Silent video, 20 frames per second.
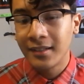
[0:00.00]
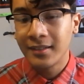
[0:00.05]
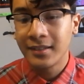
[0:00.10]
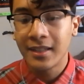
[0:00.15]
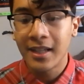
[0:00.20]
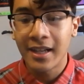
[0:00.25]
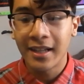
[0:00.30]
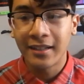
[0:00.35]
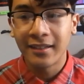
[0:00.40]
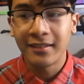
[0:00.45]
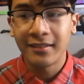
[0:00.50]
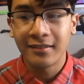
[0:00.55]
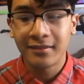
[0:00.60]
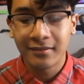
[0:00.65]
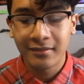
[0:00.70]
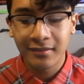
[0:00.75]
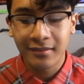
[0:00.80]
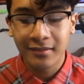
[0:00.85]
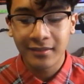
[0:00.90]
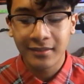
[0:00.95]
then
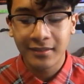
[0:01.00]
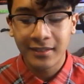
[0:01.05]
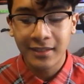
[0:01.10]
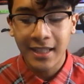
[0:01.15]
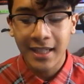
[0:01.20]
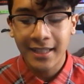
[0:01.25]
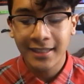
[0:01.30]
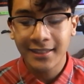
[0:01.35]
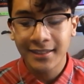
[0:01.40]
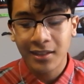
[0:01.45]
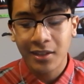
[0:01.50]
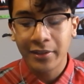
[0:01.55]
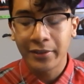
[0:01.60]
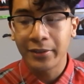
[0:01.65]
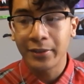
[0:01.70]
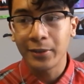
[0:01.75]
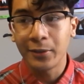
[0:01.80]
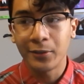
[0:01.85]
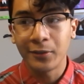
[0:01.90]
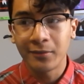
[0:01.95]
that's
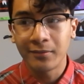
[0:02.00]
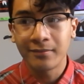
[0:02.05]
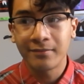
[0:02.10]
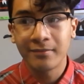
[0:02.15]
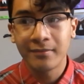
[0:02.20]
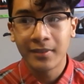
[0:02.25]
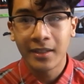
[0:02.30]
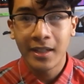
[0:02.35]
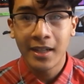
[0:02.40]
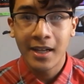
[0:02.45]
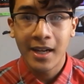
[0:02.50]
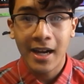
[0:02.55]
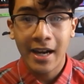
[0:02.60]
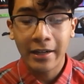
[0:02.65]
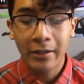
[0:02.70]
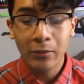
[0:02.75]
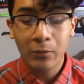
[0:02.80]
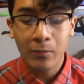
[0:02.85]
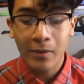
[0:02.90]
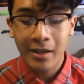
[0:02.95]
on you.
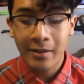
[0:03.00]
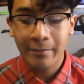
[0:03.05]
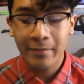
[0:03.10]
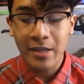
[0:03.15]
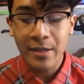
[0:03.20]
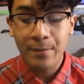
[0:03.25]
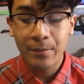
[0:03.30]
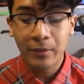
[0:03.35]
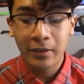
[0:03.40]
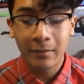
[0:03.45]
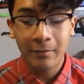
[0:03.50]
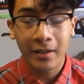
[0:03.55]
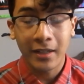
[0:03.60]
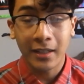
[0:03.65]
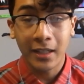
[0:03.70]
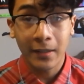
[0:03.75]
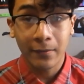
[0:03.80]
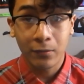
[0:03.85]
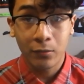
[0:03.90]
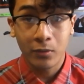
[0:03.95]
I don't want people in my
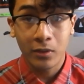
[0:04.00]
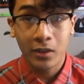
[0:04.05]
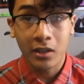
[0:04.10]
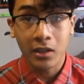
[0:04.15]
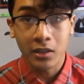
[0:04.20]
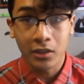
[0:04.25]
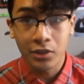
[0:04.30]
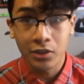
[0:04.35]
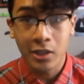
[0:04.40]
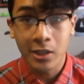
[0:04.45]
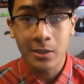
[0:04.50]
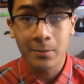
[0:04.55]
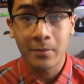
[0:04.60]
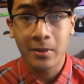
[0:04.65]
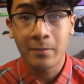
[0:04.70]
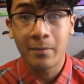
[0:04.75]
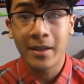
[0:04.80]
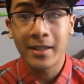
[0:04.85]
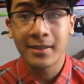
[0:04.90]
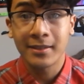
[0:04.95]
life who are gonna judge
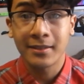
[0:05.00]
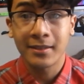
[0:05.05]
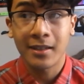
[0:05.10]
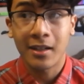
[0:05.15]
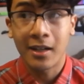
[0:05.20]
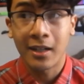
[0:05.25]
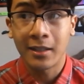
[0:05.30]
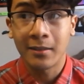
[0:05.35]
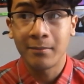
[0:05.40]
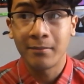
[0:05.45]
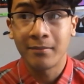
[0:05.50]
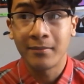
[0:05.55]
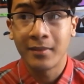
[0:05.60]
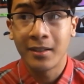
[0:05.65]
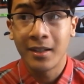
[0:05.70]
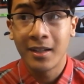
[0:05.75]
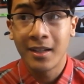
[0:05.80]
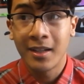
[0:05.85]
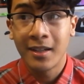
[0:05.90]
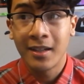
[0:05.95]
me based on
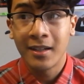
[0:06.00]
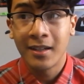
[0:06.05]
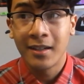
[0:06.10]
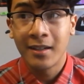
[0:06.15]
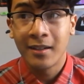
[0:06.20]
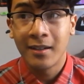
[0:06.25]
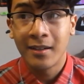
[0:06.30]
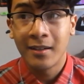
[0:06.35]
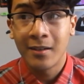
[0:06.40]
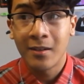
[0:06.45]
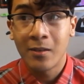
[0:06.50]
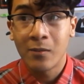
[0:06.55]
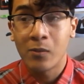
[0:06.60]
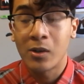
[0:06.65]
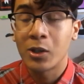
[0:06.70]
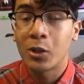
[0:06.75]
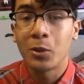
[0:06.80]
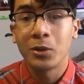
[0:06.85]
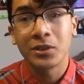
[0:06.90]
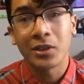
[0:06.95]

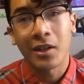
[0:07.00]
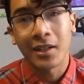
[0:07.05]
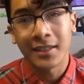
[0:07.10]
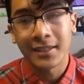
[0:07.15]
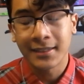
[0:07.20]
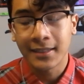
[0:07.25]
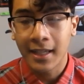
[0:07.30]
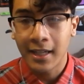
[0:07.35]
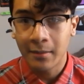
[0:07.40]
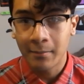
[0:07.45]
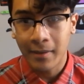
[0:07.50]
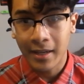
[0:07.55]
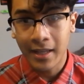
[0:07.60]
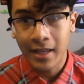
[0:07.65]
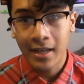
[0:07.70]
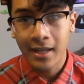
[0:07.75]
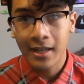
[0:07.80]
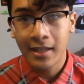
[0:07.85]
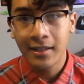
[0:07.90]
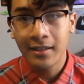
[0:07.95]
what goes on inside my
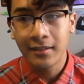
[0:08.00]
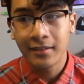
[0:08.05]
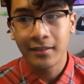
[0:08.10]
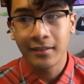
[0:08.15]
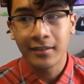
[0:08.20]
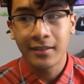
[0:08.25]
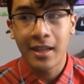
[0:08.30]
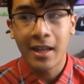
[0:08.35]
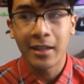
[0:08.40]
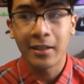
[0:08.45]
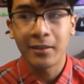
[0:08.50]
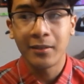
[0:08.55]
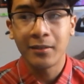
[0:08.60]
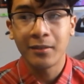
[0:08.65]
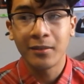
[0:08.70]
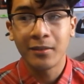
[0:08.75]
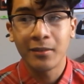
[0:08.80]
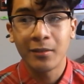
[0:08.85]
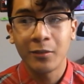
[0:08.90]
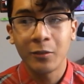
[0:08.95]
head than
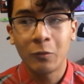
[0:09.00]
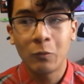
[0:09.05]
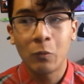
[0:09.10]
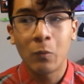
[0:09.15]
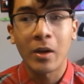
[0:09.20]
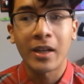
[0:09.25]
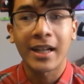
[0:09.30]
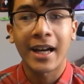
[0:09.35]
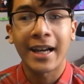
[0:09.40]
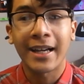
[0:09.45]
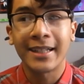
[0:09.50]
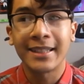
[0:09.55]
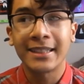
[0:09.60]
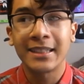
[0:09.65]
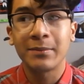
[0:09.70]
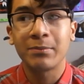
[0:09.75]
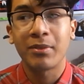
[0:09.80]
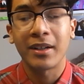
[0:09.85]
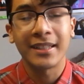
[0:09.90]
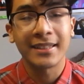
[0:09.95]
what I
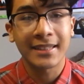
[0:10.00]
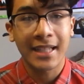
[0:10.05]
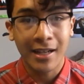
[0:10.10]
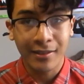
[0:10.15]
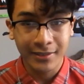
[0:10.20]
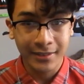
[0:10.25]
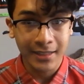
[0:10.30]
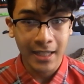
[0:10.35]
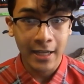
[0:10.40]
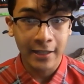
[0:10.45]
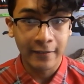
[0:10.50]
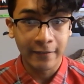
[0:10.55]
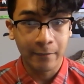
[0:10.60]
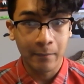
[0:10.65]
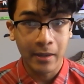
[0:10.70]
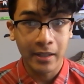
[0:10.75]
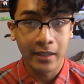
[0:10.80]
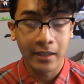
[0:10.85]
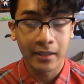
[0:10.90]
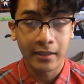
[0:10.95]
express outside of
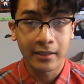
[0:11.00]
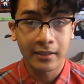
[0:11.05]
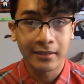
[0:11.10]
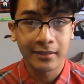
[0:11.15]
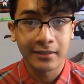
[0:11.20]
my head.